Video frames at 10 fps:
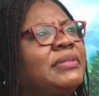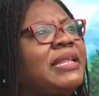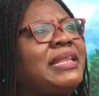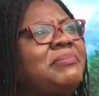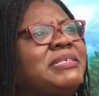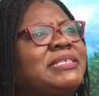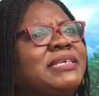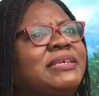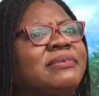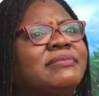And let me
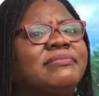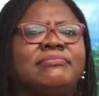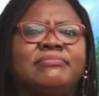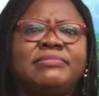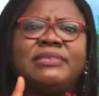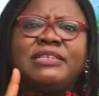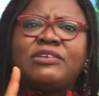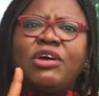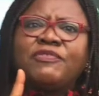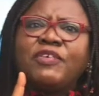see, did
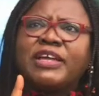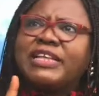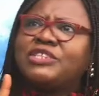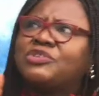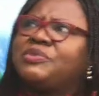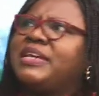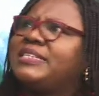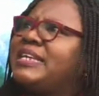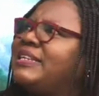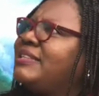God forget to
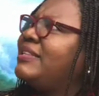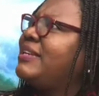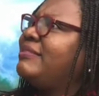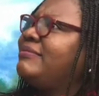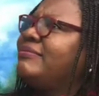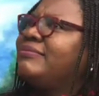create anything?